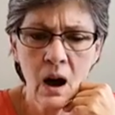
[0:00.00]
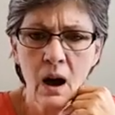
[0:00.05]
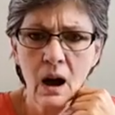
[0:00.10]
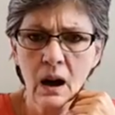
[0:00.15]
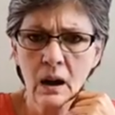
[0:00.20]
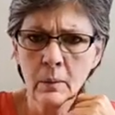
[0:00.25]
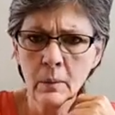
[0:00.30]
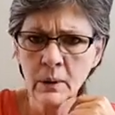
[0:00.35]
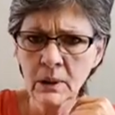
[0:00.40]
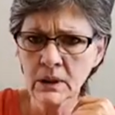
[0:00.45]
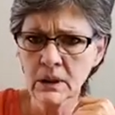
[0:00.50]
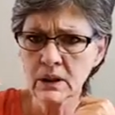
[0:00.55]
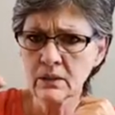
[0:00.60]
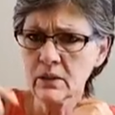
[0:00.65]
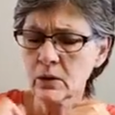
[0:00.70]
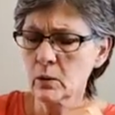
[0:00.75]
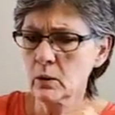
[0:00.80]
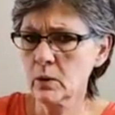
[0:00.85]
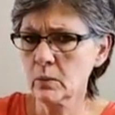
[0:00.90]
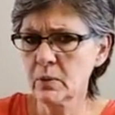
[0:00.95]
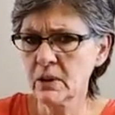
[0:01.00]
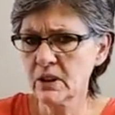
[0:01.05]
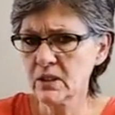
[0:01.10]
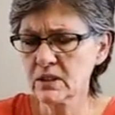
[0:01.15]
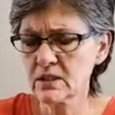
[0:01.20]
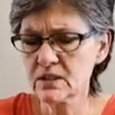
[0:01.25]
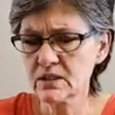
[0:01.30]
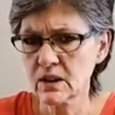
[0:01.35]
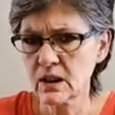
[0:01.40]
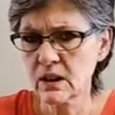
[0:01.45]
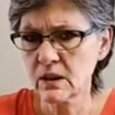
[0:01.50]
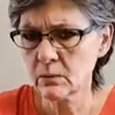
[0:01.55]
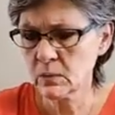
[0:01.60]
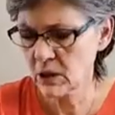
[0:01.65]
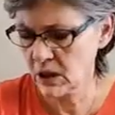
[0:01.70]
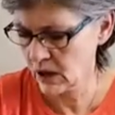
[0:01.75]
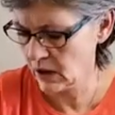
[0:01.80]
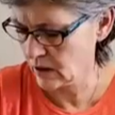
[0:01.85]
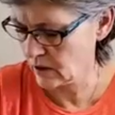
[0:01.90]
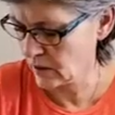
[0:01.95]
I believe it would be the same,
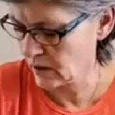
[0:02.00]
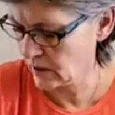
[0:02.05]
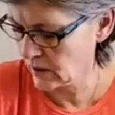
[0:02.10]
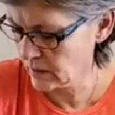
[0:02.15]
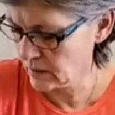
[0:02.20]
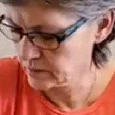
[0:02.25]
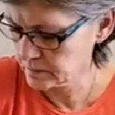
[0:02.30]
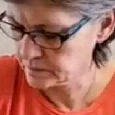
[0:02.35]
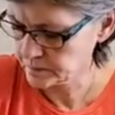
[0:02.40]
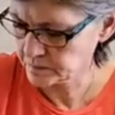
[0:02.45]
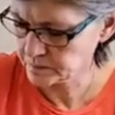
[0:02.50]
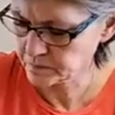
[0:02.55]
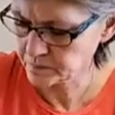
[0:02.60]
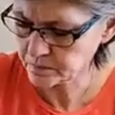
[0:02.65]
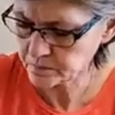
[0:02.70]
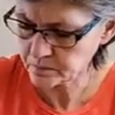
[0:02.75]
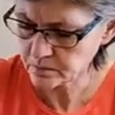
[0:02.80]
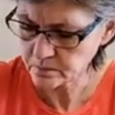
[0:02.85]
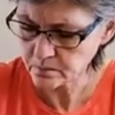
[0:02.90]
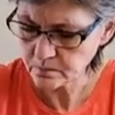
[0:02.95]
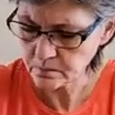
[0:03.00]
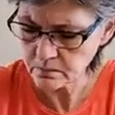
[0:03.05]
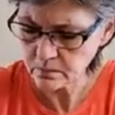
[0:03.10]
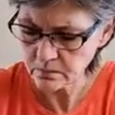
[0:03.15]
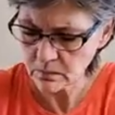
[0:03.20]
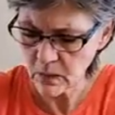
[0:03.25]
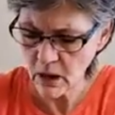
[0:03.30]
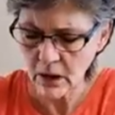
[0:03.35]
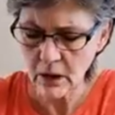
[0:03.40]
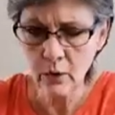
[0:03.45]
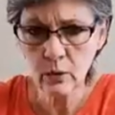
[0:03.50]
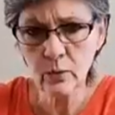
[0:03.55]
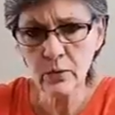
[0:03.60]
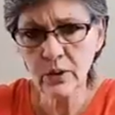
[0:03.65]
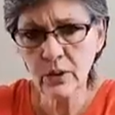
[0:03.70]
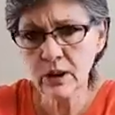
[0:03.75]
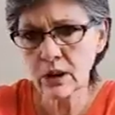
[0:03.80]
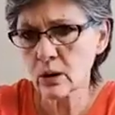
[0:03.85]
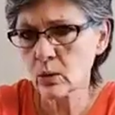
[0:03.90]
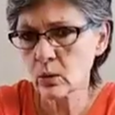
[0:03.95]
Carrie. I don't
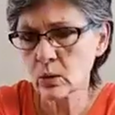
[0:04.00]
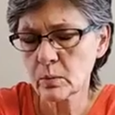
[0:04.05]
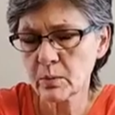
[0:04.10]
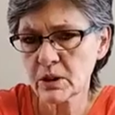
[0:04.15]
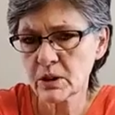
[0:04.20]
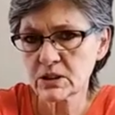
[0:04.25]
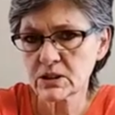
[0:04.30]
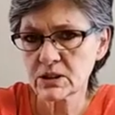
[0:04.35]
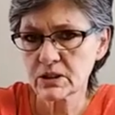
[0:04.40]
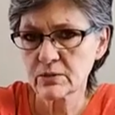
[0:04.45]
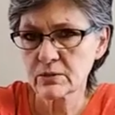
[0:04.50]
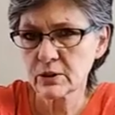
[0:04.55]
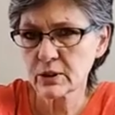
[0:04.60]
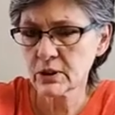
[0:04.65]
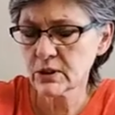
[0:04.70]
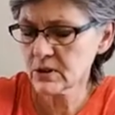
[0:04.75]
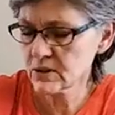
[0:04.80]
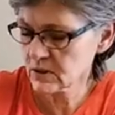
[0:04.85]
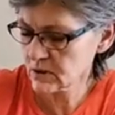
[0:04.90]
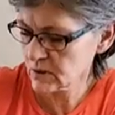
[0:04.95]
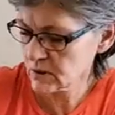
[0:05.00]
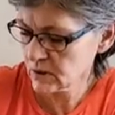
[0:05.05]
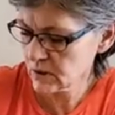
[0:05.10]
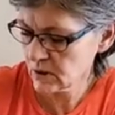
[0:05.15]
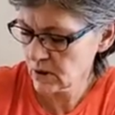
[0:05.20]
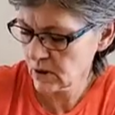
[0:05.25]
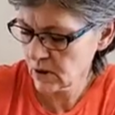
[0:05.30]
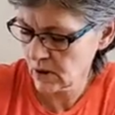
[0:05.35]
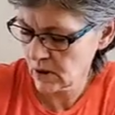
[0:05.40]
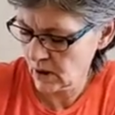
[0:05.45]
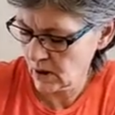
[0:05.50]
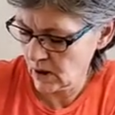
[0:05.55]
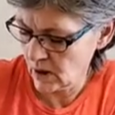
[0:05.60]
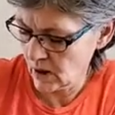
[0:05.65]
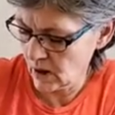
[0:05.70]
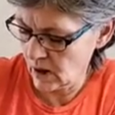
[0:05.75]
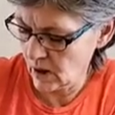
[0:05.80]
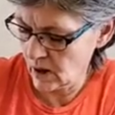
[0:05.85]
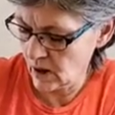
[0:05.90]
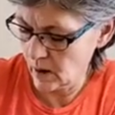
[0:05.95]
think it would be a difference
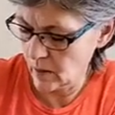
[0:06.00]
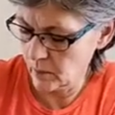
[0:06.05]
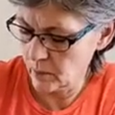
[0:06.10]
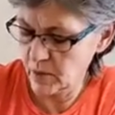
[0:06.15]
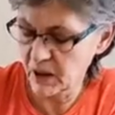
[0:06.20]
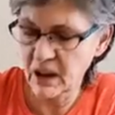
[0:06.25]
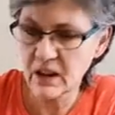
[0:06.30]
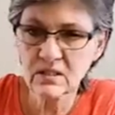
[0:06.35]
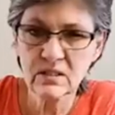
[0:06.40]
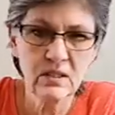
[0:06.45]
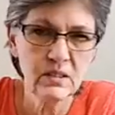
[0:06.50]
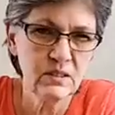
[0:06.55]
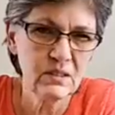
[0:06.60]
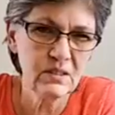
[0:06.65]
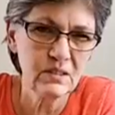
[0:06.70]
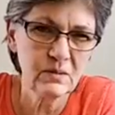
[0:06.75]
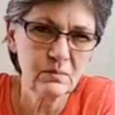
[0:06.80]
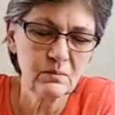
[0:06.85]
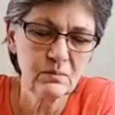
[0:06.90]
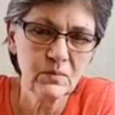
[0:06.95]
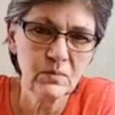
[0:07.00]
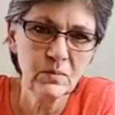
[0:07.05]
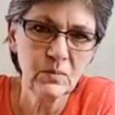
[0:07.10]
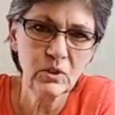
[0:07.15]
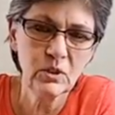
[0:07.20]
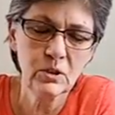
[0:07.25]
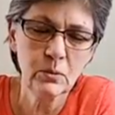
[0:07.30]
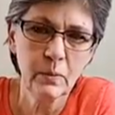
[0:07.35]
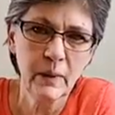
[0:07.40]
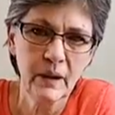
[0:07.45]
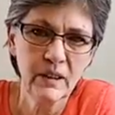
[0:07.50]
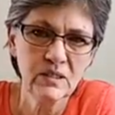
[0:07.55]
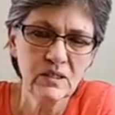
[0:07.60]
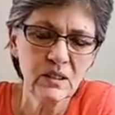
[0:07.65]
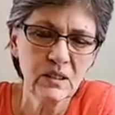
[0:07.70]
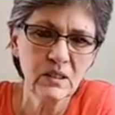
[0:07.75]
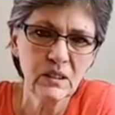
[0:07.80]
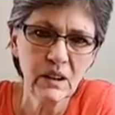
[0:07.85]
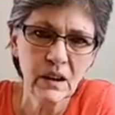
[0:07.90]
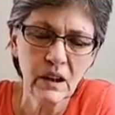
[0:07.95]
because you're
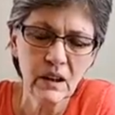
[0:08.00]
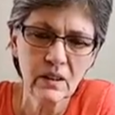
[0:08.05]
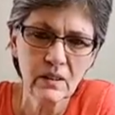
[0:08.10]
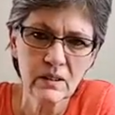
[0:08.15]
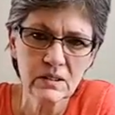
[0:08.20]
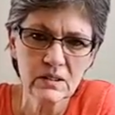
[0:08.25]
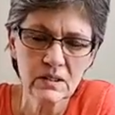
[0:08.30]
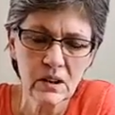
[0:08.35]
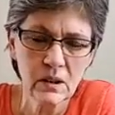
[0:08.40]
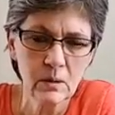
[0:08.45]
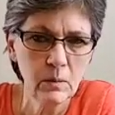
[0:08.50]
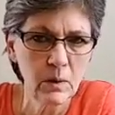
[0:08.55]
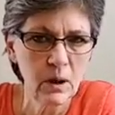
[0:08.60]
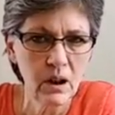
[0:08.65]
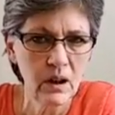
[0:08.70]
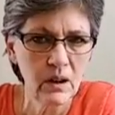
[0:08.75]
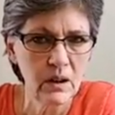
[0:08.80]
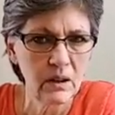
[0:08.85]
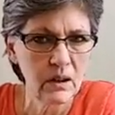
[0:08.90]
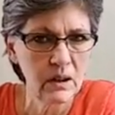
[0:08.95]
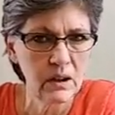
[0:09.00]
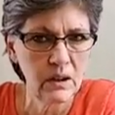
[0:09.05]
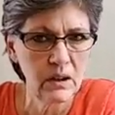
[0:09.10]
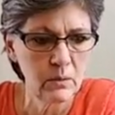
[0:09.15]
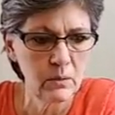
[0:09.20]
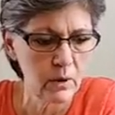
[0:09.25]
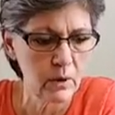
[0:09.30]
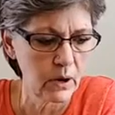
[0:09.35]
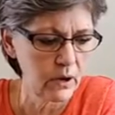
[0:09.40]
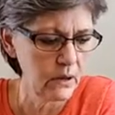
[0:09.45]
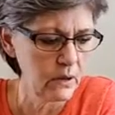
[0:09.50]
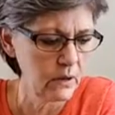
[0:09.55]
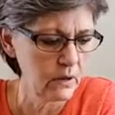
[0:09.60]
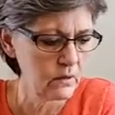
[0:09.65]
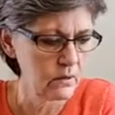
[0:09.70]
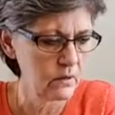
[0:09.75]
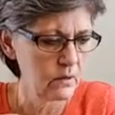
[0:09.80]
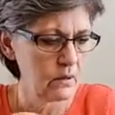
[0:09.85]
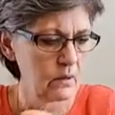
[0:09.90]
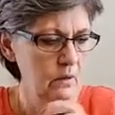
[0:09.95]
basically getting the same kind of heat, right?
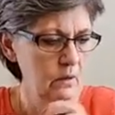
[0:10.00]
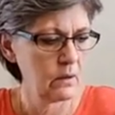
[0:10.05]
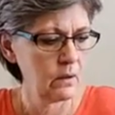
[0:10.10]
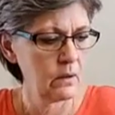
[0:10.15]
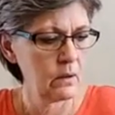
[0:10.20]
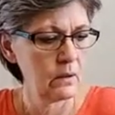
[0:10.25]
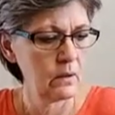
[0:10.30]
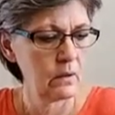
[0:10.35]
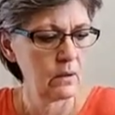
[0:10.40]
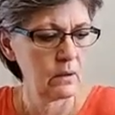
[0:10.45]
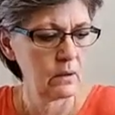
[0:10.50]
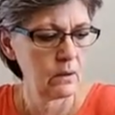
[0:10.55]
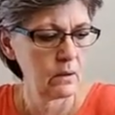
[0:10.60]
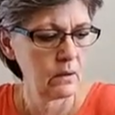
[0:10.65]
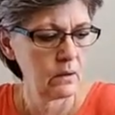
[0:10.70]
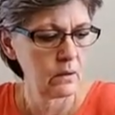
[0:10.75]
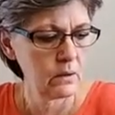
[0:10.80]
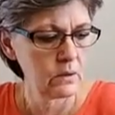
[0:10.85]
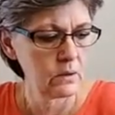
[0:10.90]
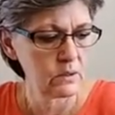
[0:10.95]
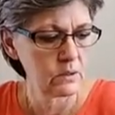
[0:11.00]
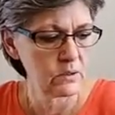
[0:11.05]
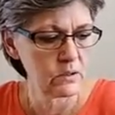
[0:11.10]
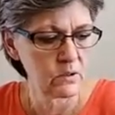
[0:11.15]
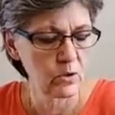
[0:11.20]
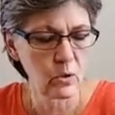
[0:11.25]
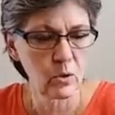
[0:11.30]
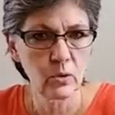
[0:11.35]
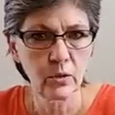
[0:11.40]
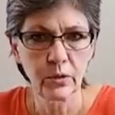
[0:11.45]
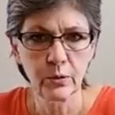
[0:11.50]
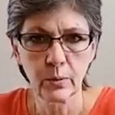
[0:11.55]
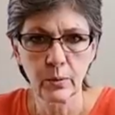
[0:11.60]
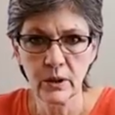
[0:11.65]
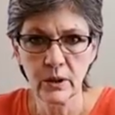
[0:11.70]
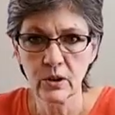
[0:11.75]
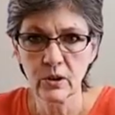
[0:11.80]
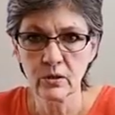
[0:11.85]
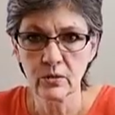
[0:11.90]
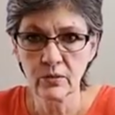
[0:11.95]
So
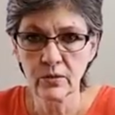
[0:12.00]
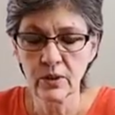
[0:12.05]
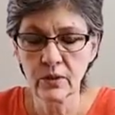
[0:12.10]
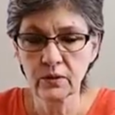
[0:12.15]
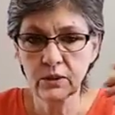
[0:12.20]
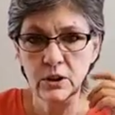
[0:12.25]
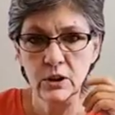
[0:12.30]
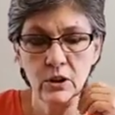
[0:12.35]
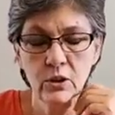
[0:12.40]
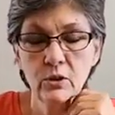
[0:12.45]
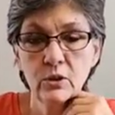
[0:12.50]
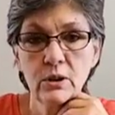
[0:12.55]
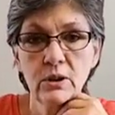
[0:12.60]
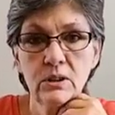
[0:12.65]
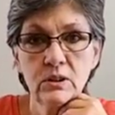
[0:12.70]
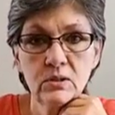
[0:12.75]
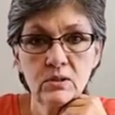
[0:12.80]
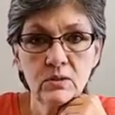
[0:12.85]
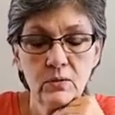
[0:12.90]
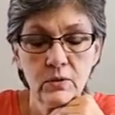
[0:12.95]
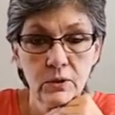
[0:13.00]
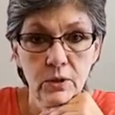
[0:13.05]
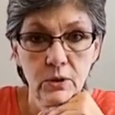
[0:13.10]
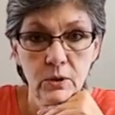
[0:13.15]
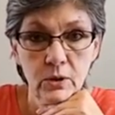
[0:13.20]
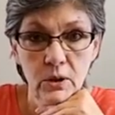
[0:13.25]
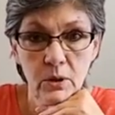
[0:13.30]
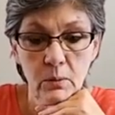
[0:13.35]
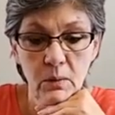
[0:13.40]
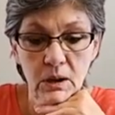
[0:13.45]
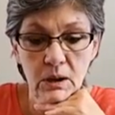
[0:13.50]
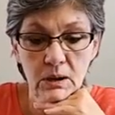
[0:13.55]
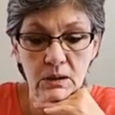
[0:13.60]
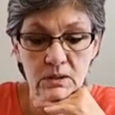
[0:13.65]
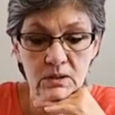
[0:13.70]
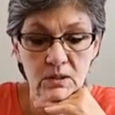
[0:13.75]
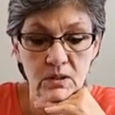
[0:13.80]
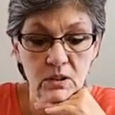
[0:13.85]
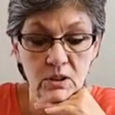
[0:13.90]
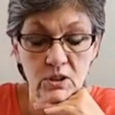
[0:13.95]
350 degrees for 30
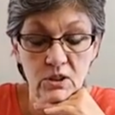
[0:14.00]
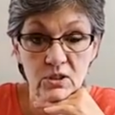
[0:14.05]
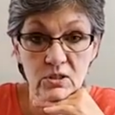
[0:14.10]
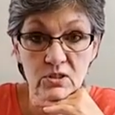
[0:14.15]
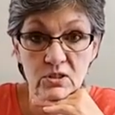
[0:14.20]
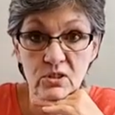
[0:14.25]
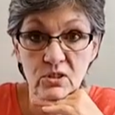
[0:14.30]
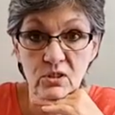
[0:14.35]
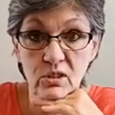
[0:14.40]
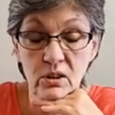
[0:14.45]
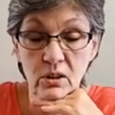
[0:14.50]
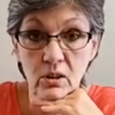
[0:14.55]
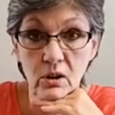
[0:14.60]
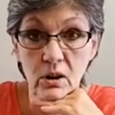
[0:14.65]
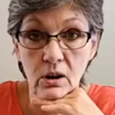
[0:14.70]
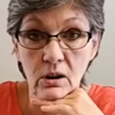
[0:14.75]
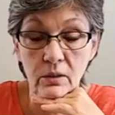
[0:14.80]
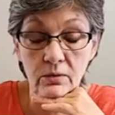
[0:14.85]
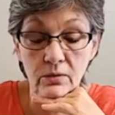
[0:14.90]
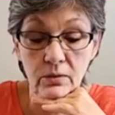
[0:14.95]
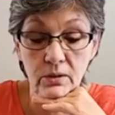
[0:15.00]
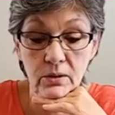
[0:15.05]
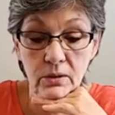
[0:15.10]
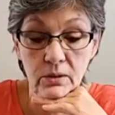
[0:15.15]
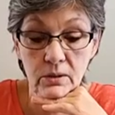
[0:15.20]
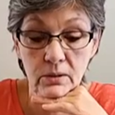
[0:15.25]
minutes and then you just turn it off.